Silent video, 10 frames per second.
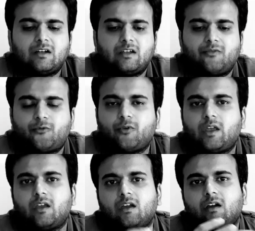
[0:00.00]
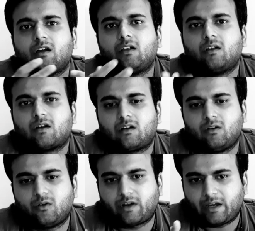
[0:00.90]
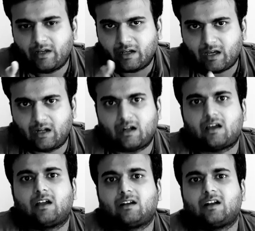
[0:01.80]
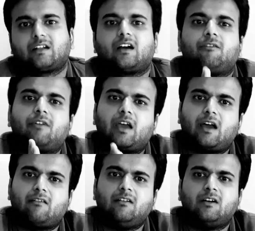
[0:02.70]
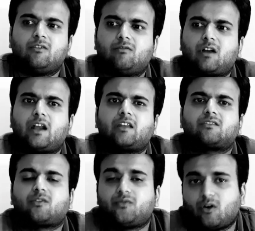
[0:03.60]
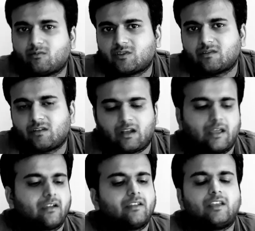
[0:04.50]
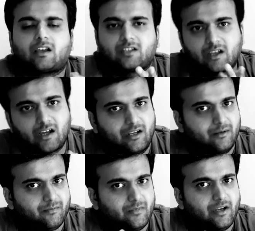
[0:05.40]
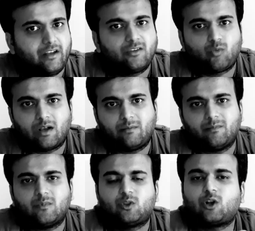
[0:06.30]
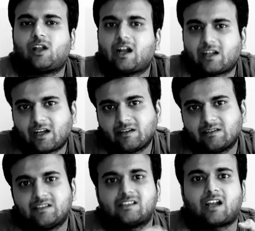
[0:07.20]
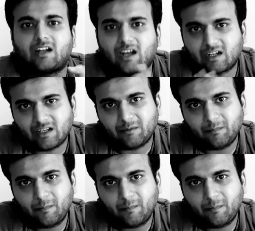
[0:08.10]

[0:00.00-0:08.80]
If we look in Karnataka, we have varieties of forms like Yakshagana, it is one, Doddata, Sannata,